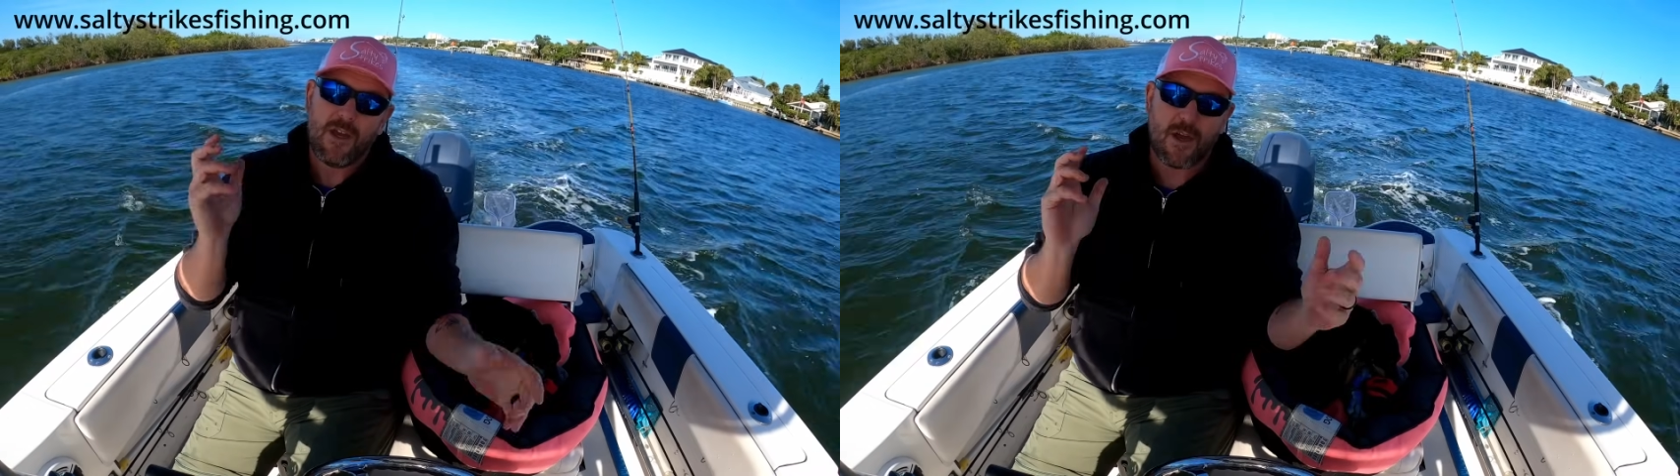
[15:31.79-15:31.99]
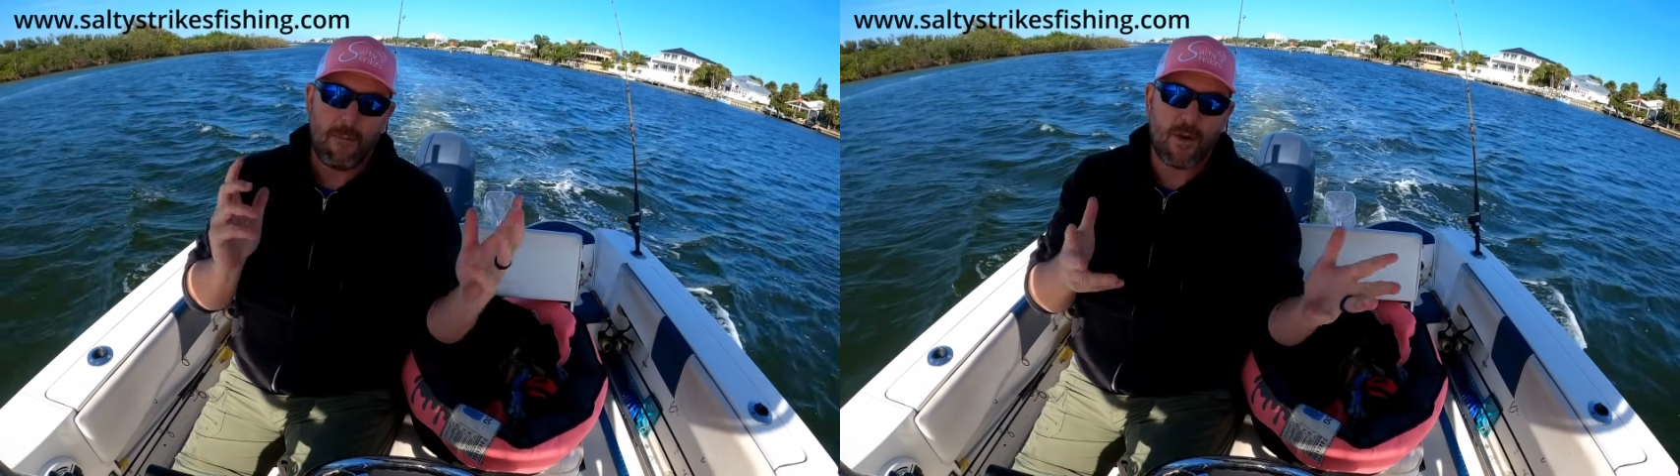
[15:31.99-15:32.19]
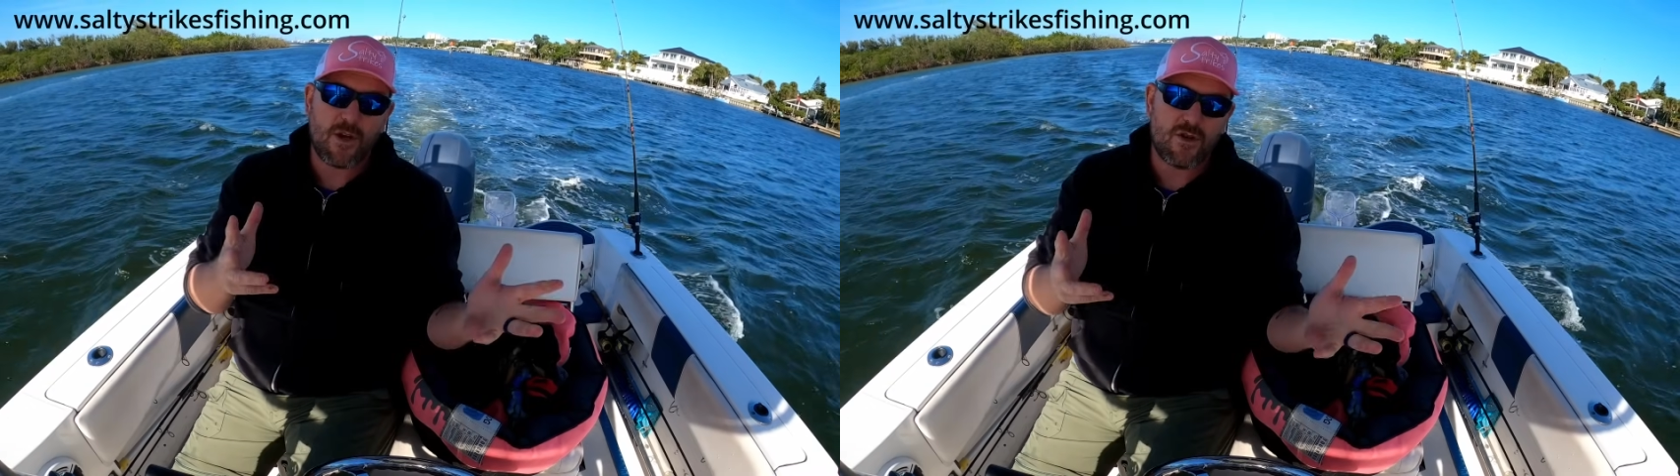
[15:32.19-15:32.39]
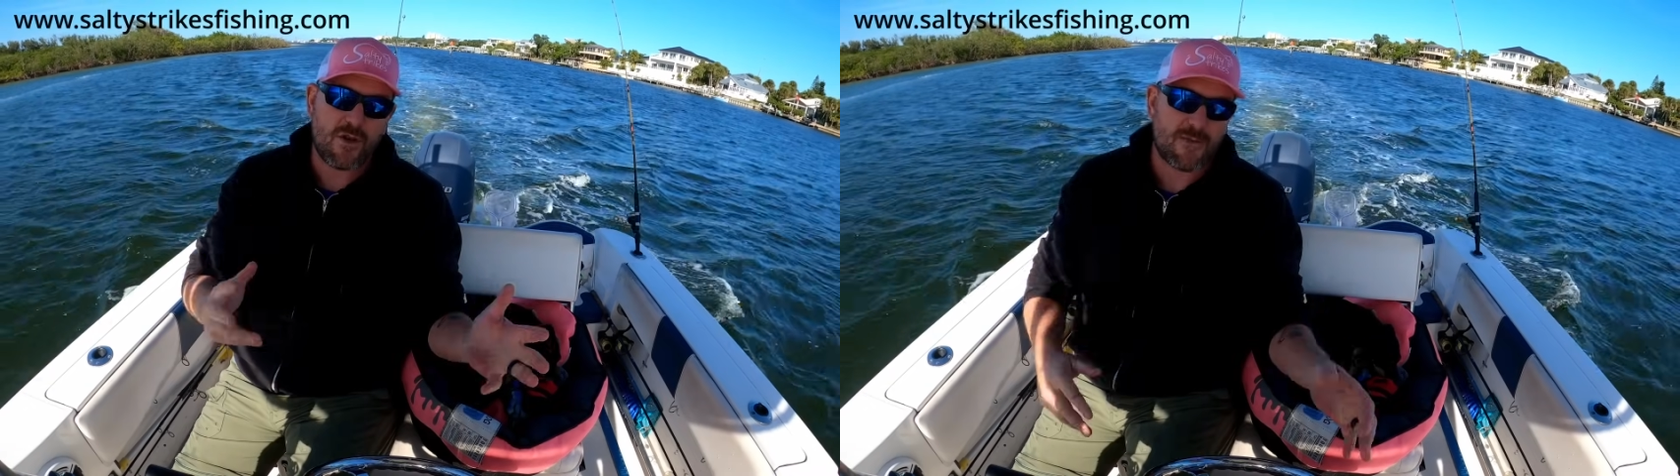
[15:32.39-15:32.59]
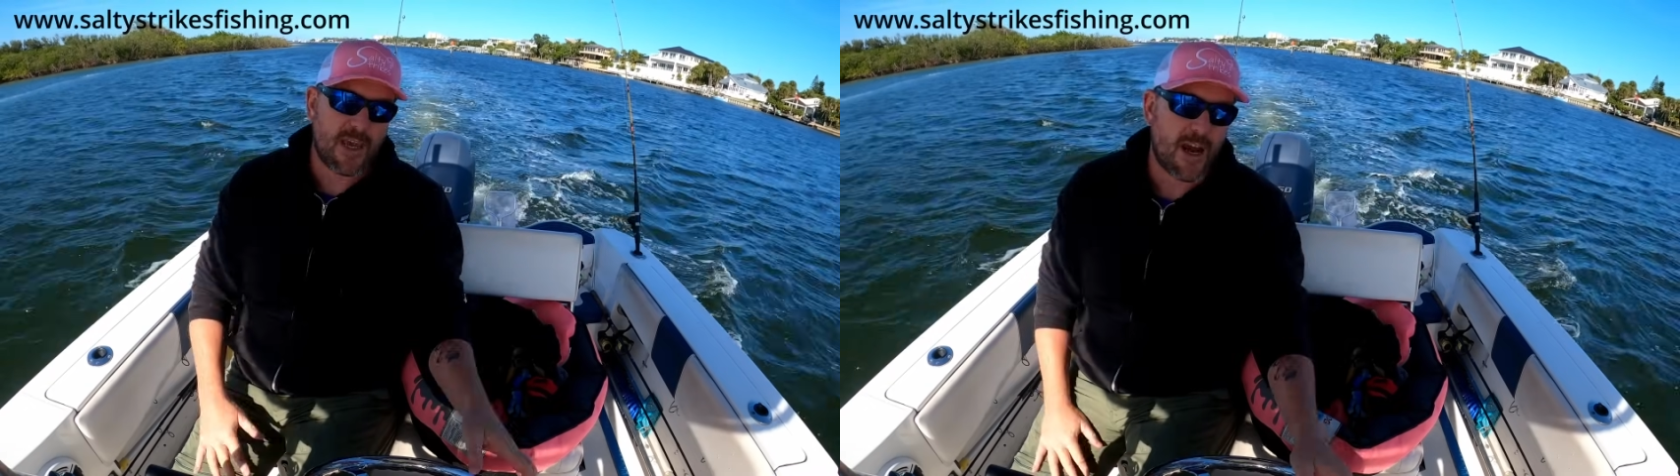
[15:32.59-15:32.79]
You can book your
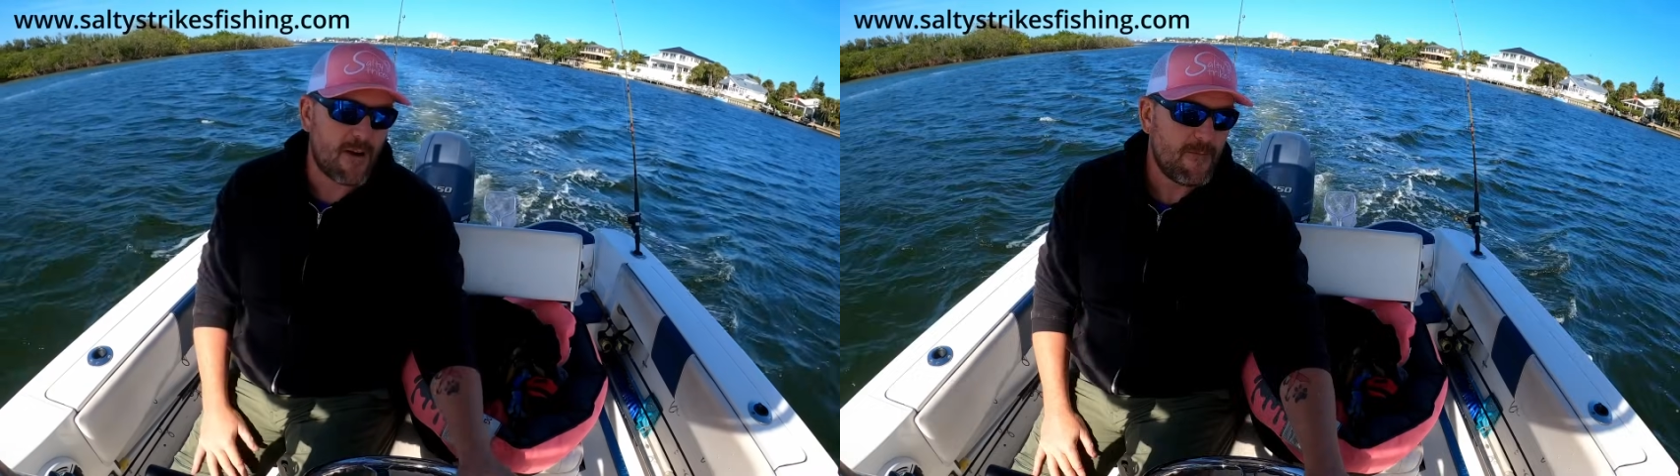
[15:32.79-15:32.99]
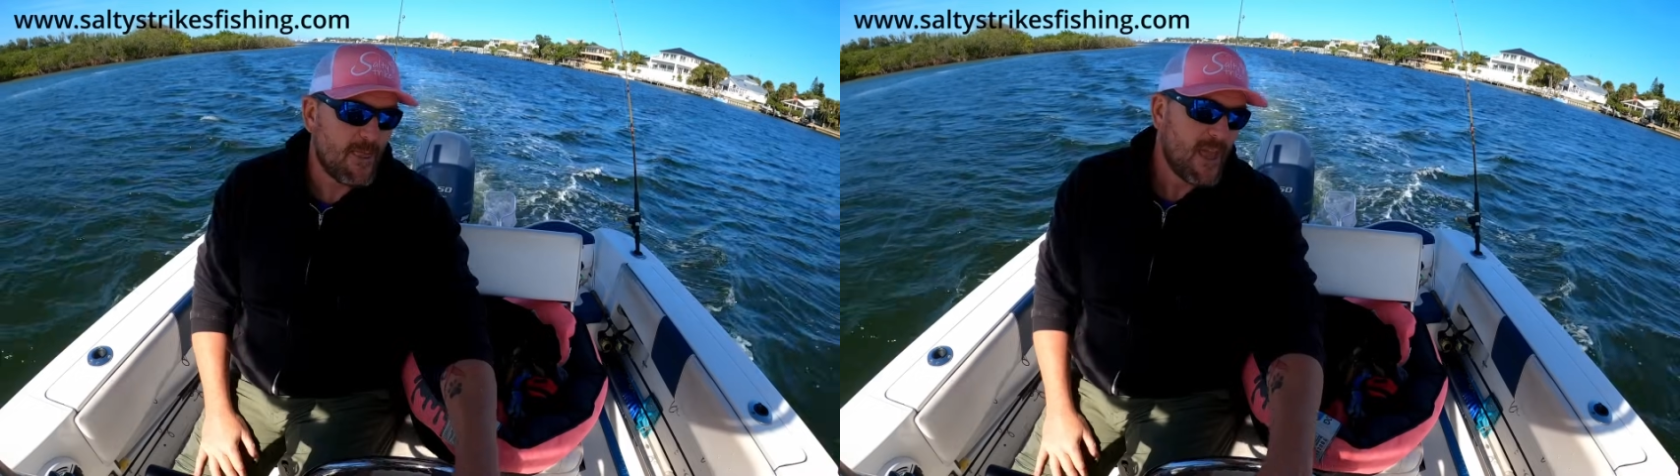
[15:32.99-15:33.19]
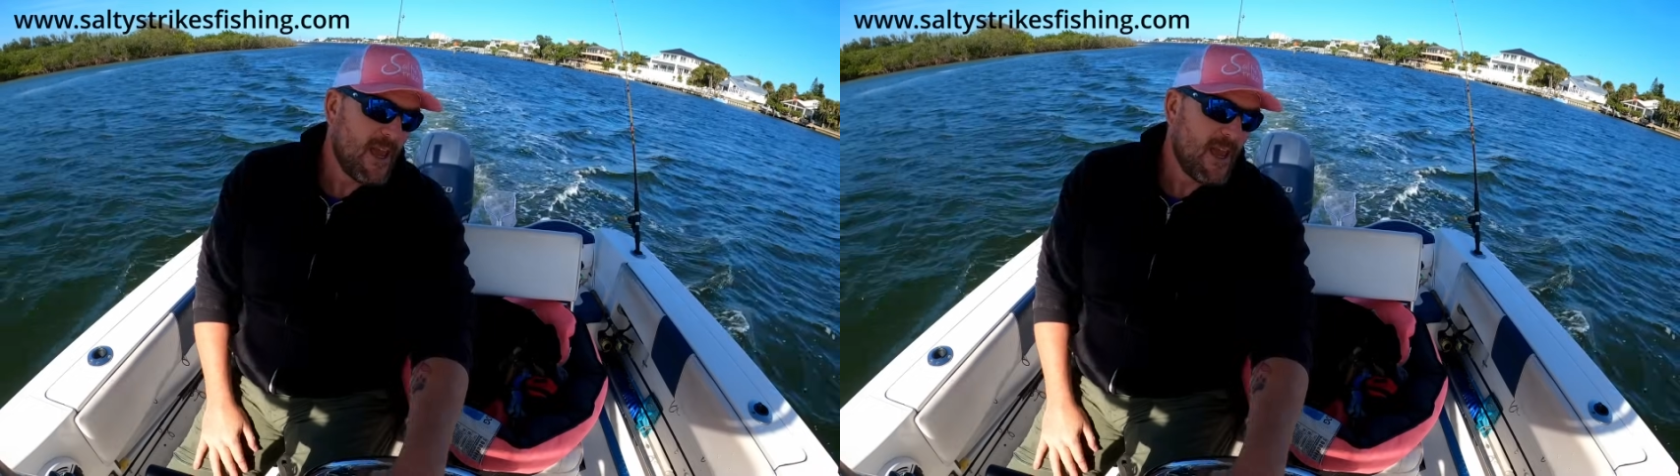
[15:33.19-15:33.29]
trips there.